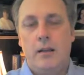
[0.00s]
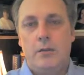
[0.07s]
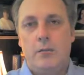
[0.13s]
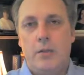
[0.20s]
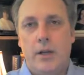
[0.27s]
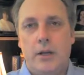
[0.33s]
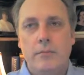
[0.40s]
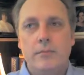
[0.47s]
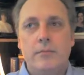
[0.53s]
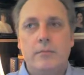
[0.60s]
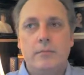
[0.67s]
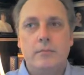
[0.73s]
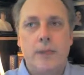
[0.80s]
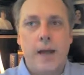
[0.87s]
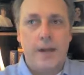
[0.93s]
Well,
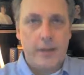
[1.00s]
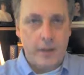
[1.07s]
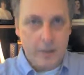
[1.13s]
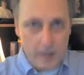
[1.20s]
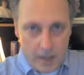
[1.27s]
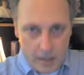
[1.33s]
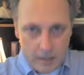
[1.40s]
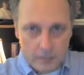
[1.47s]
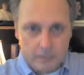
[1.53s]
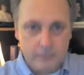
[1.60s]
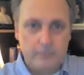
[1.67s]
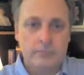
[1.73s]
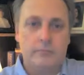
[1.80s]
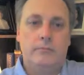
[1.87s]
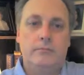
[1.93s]
how do you know?
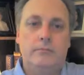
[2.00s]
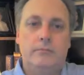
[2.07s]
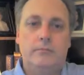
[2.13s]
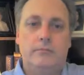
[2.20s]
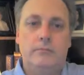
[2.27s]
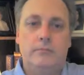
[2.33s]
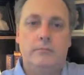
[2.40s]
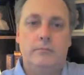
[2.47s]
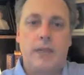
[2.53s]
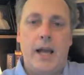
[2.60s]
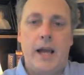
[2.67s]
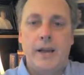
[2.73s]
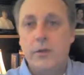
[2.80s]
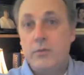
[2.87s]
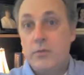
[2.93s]

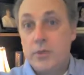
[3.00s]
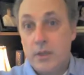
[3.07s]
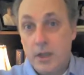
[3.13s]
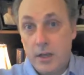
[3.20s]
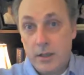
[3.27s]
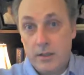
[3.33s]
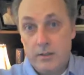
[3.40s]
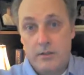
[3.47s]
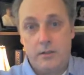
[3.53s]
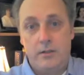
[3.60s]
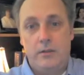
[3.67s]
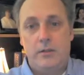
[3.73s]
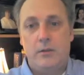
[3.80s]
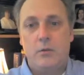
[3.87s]
How do you judge